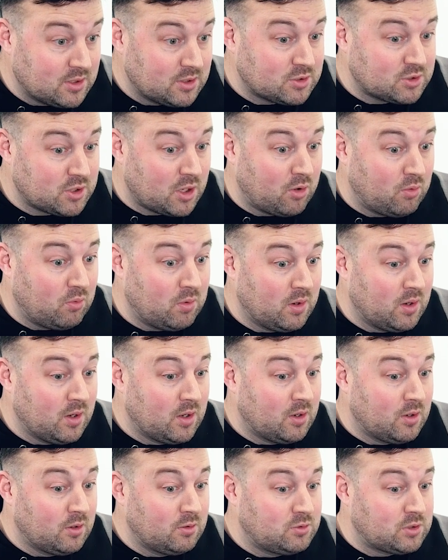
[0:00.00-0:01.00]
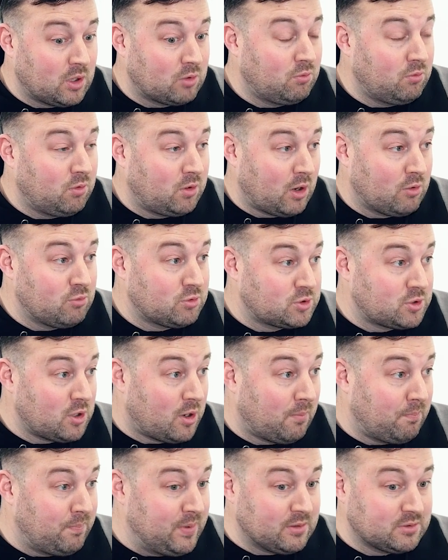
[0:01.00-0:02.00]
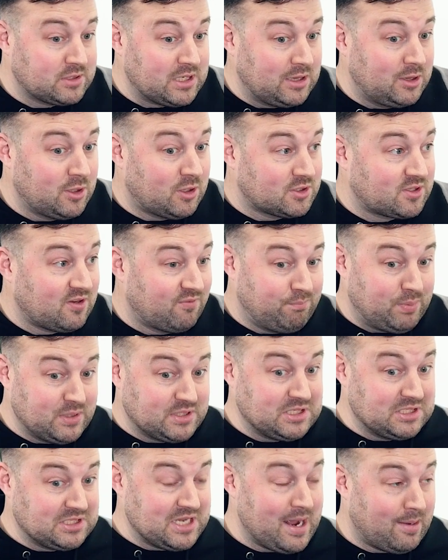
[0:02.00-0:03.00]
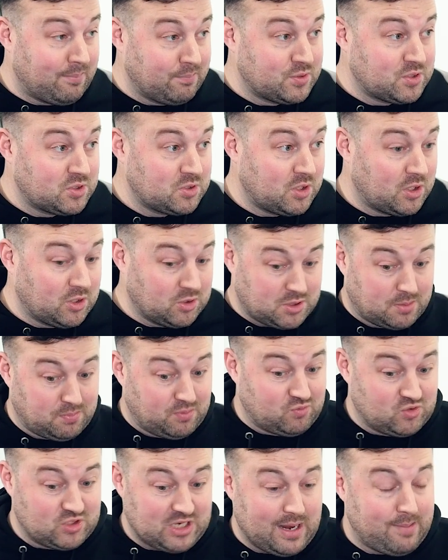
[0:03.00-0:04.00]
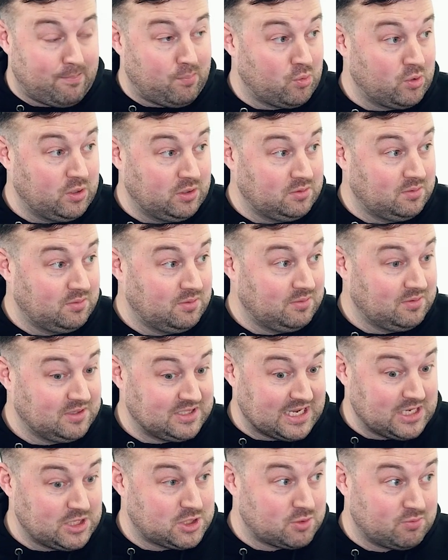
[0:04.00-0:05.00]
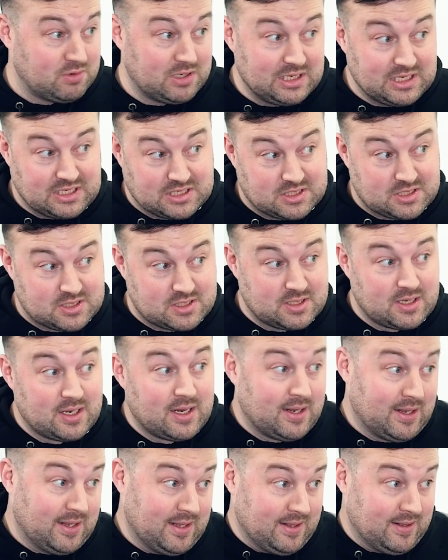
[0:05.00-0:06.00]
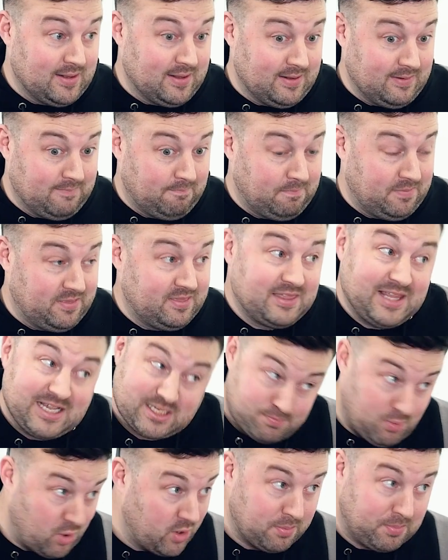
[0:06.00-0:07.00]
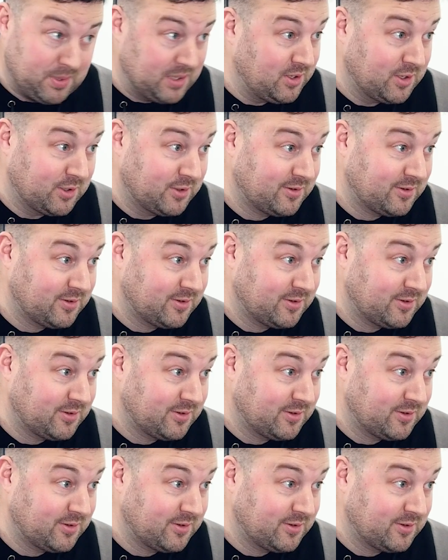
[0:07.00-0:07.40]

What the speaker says: So don't go start building lots of business apps on top of SharePoint data and lists. That's my opinion.